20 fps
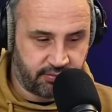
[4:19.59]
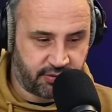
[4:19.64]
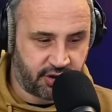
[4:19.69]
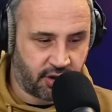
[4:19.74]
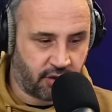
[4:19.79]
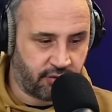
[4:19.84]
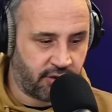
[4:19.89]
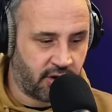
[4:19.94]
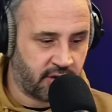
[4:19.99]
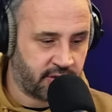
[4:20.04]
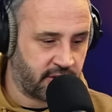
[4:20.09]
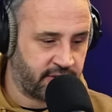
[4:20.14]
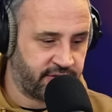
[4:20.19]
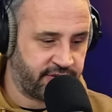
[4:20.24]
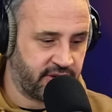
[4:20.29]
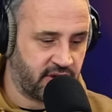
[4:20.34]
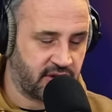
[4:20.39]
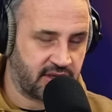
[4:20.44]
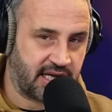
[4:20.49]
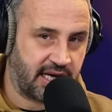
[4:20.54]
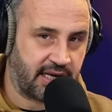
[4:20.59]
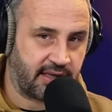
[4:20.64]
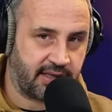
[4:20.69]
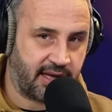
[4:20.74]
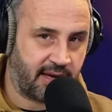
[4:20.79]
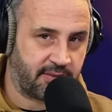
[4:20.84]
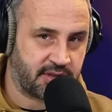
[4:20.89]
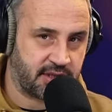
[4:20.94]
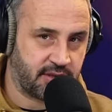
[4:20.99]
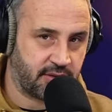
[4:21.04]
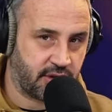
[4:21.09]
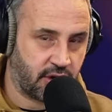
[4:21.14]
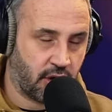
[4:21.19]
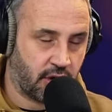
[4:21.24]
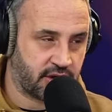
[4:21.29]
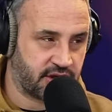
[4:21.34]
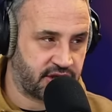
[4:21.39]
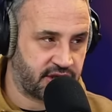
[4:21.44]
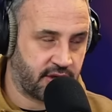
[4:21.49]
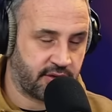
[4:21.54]
Joe Rodon feels like the absolute
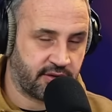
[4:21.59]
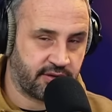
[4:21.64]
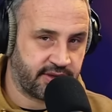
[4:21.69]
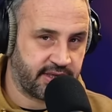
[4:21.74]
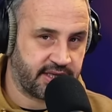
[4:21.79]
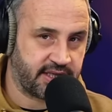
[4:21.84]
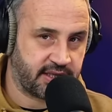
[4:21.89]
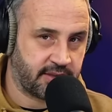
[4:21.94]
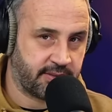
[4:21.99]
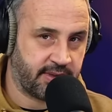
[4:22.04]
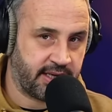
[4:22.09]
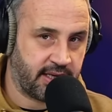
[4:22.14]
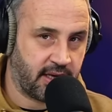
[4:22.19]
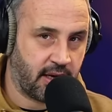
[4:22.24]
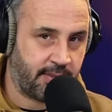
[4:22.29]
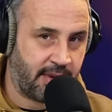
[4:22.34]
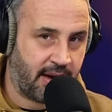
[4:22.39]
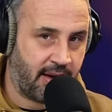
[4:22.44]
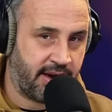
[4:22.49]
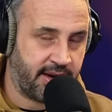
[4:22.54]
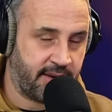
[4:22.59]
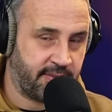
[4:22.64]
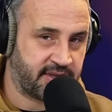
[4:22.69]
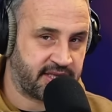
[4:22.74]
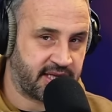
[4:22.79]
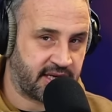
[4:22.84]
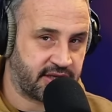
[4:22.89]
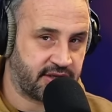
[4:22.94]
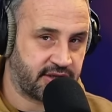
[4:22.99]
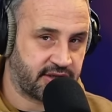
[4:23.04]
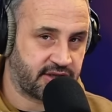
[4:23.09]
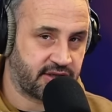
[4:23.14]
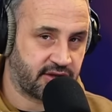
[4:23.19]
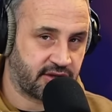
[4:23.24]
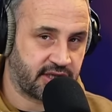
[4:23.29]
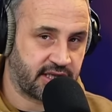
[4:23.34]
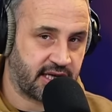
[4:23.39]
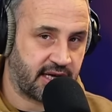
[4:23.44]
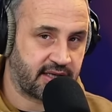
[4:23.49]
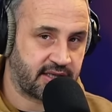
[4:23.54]
cornerstone of this to me about any potential
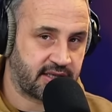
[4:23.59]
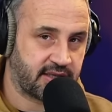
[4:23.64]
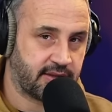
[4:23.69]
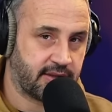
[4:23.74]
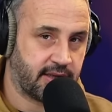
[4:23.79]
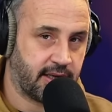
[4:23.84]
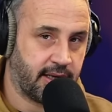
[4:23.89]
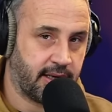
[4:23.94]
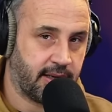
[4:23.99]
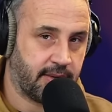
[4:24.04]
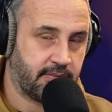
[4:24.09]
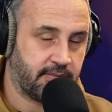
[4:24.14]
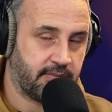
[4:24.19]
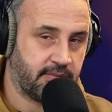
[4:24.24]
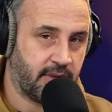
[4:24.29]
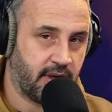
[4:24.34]
success at